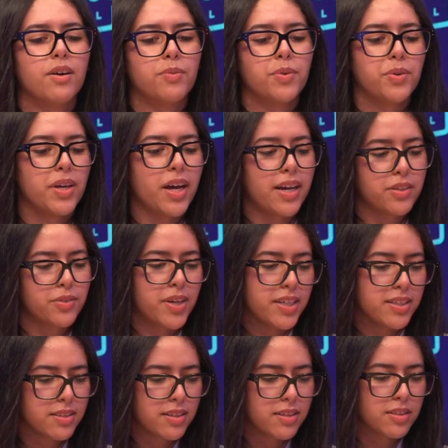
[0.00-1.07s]
We had
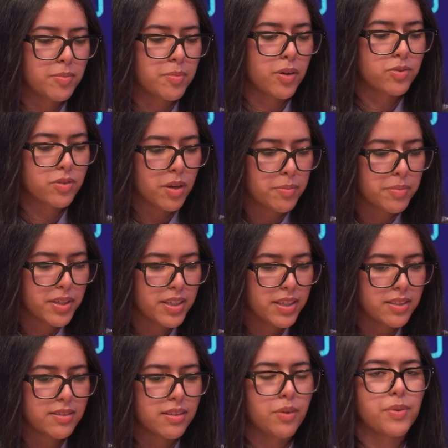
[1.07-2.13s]
cases about
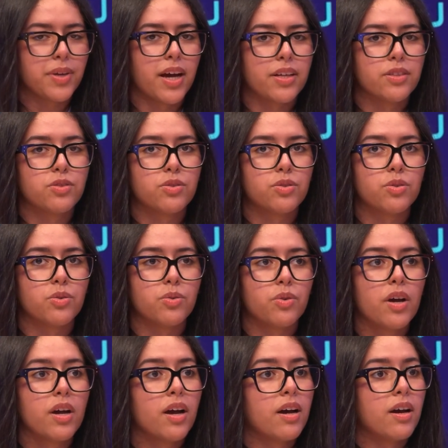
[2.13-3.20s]
companies that we had to
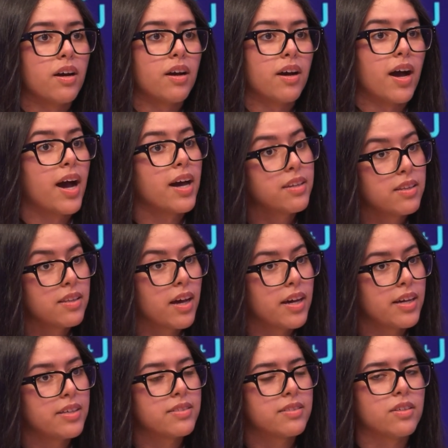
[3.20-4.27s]

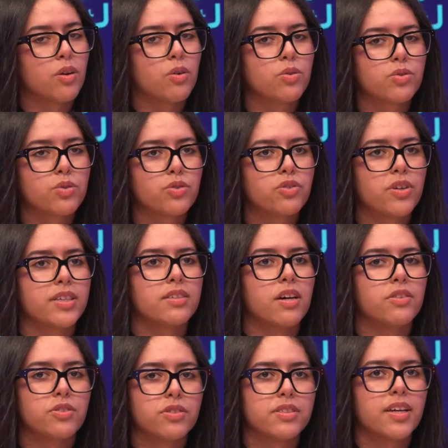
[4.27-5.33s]
analyze and also try to
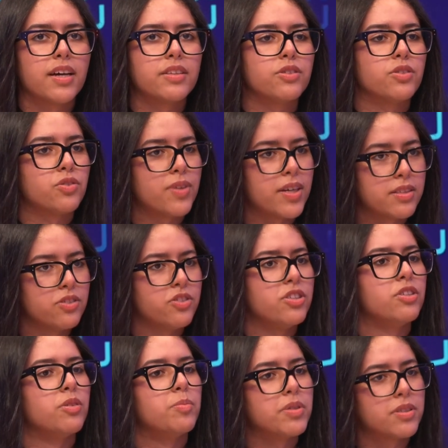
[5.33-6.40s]
understand their strategy,
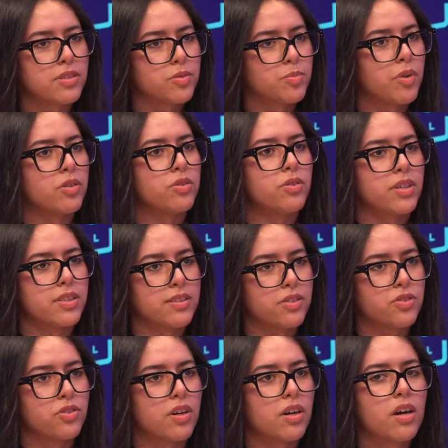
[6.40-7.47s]
their business model,
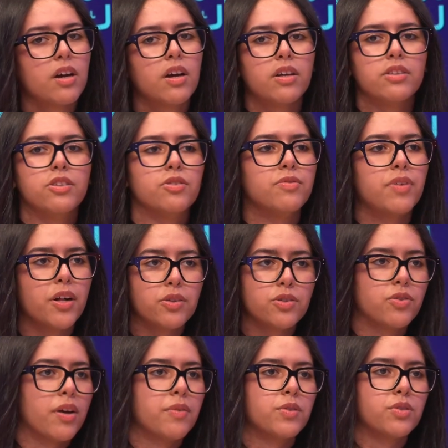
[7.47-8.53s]
etc., their value
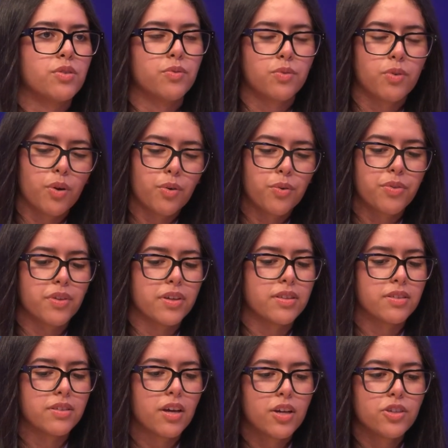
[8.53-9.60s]
drivers of growth,
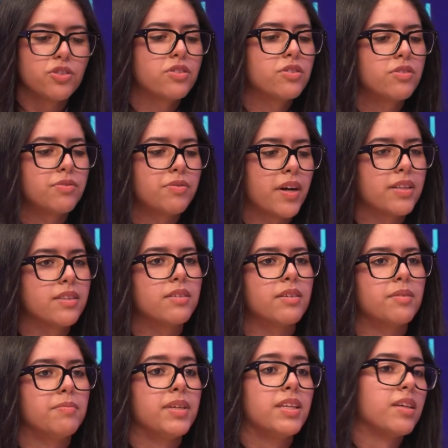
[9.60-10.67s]
and just to find the
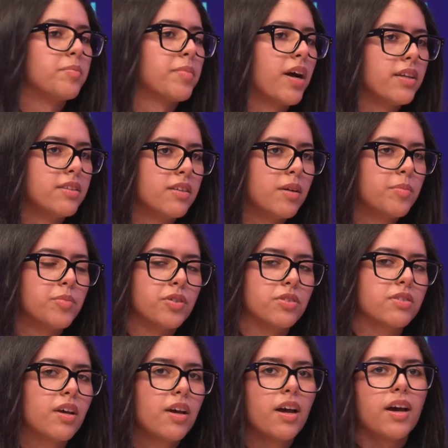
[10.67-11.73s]
meaning behind the numbers.